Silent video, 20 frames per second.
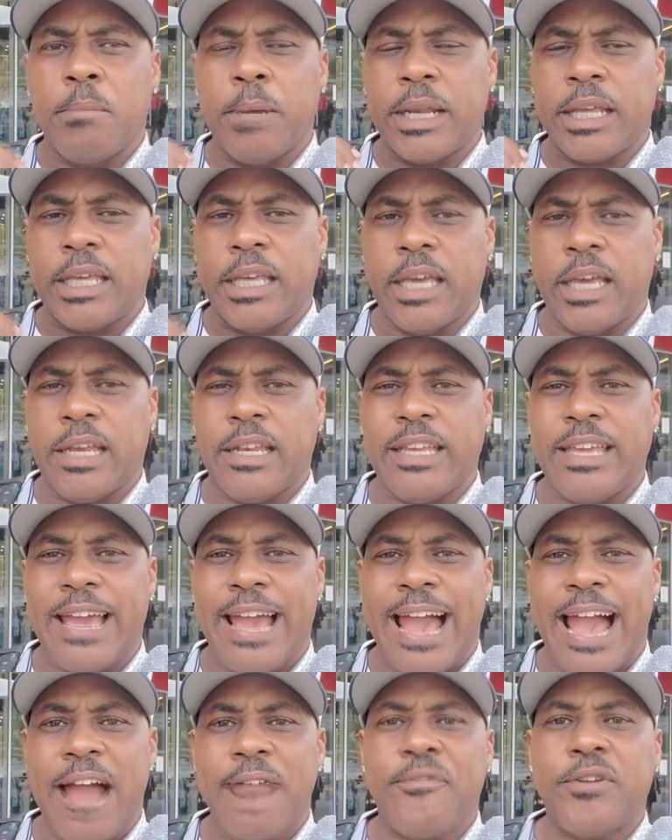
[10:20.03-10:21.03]
But again, the
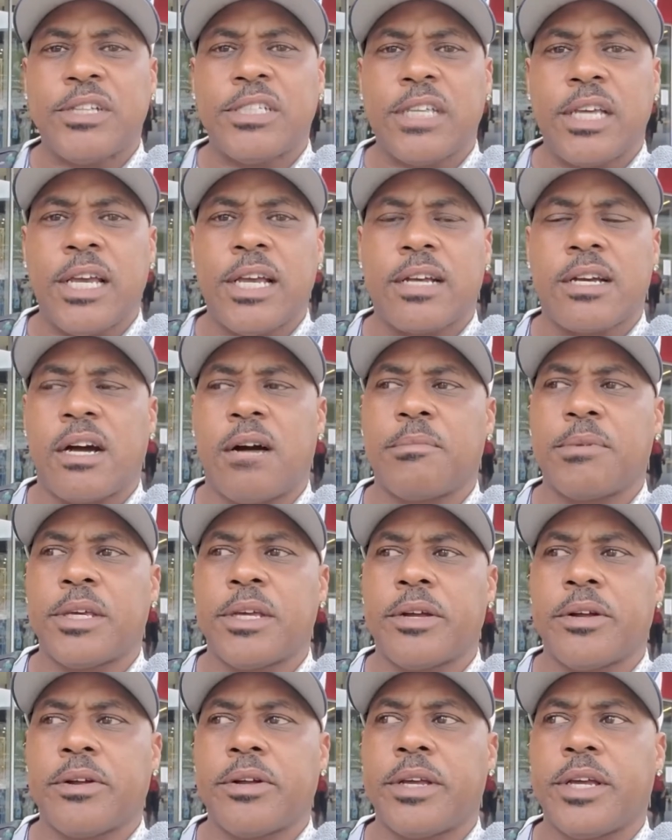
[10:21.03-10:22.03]
average income
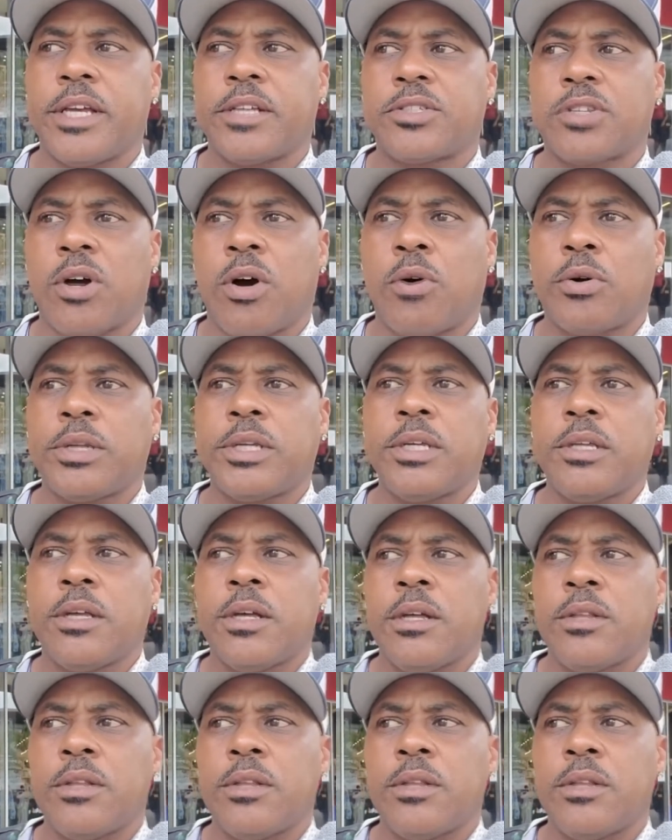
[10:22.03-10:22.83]
here is only